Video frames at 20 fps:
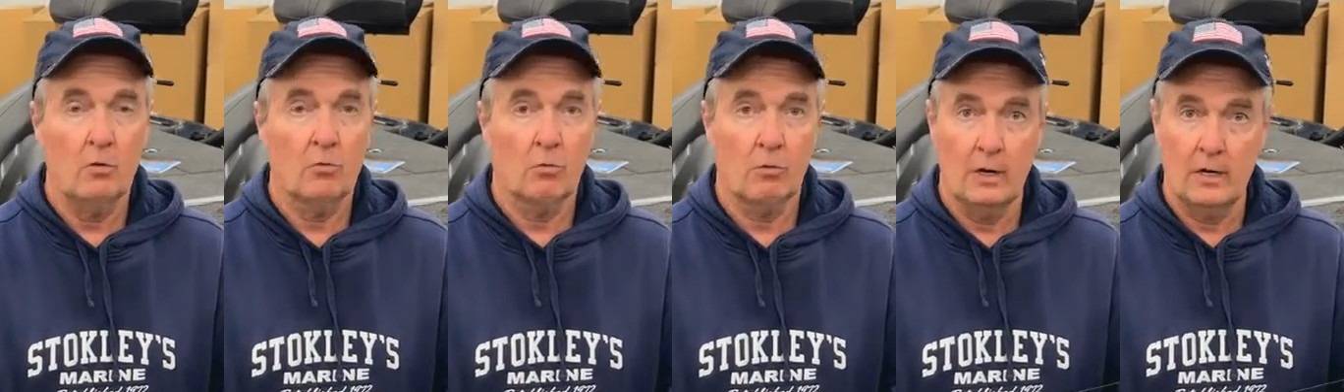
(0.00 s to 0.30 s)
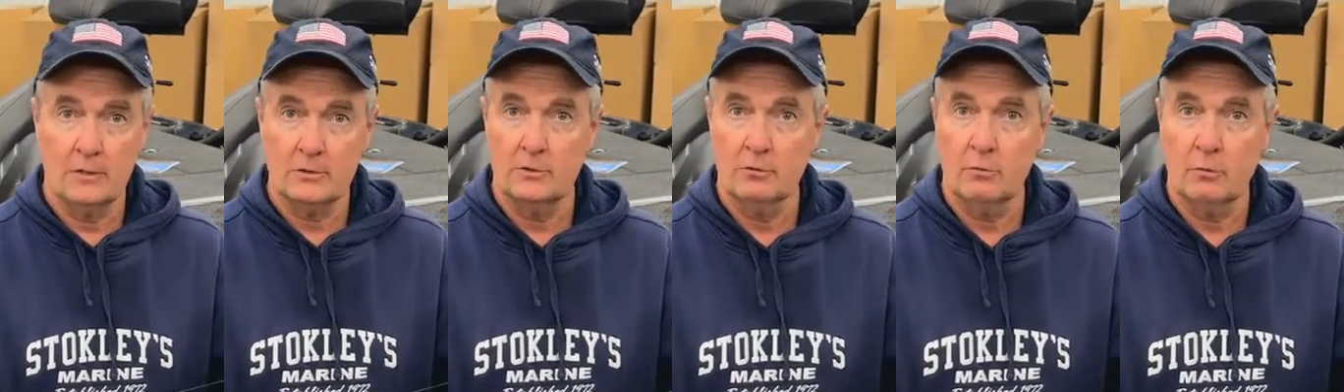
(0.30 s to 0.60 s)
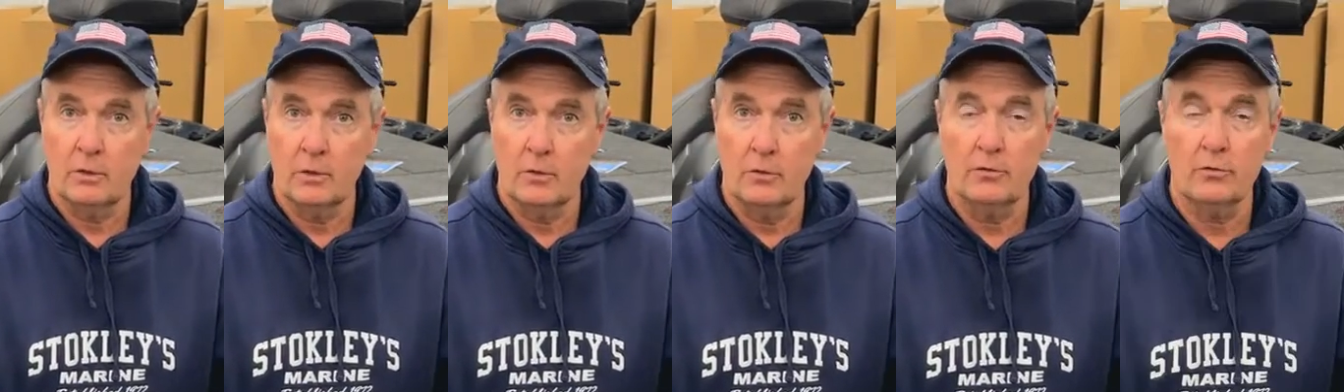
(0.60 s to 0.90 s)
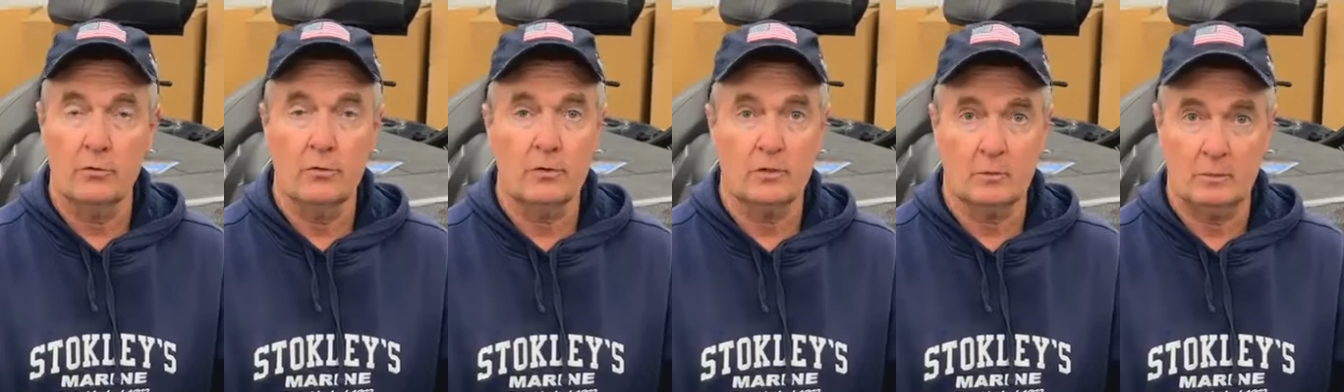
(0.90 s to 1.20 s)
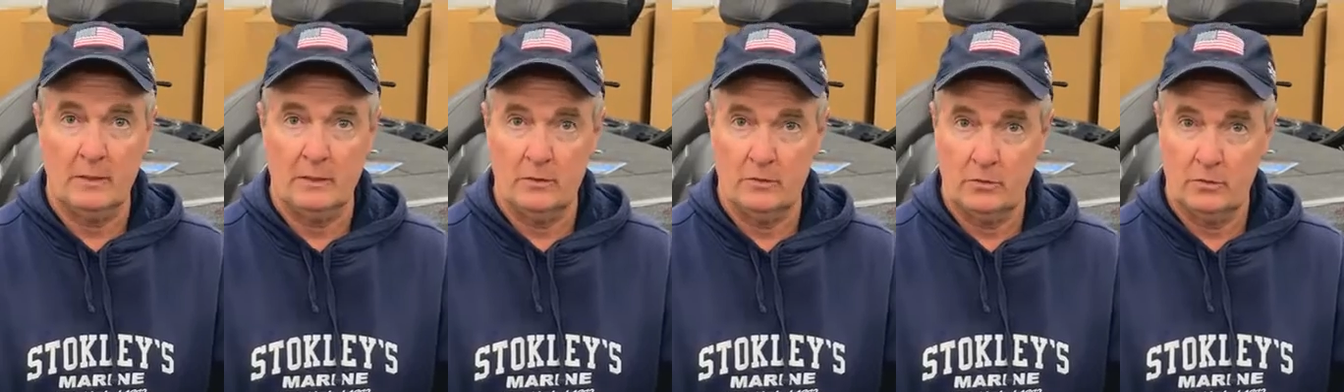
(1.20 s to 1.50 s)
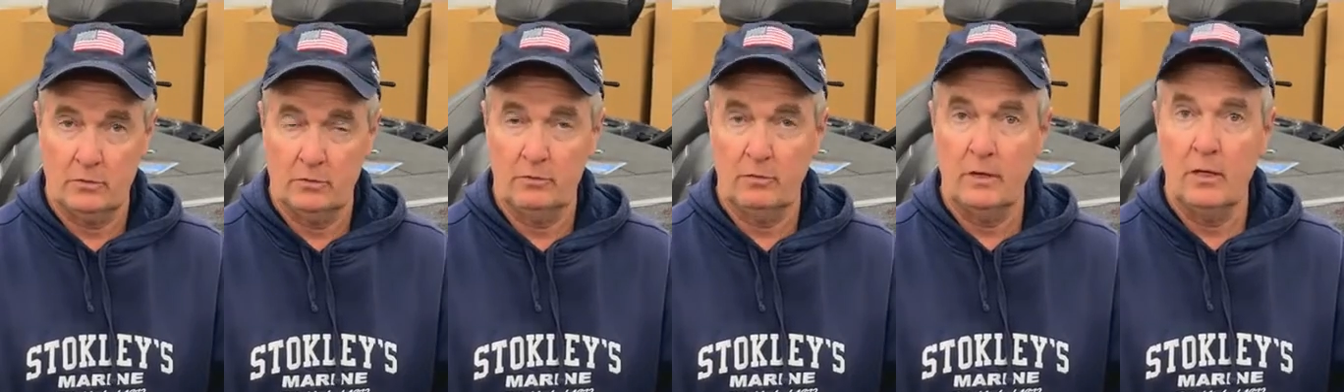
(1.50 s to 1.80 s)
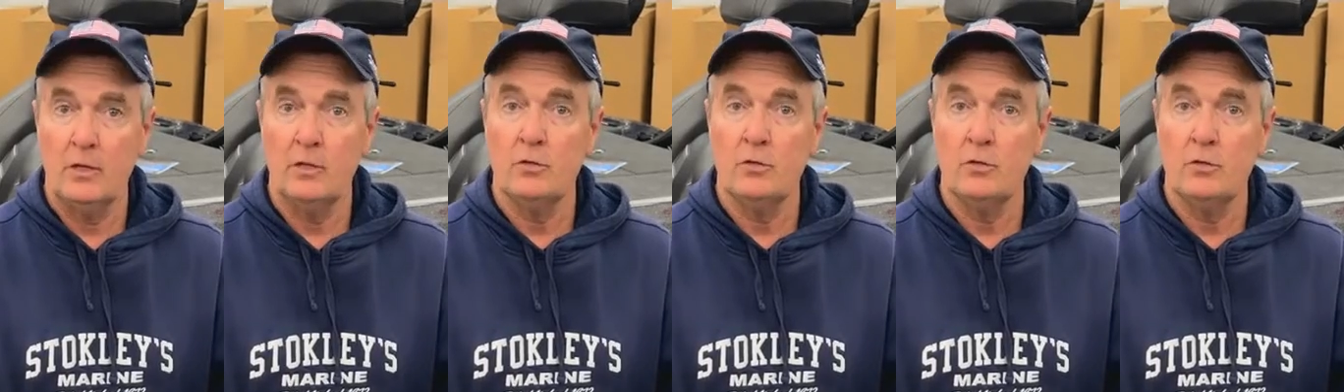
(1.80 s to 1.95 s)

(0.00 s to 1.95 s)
Rods and reels are expensive.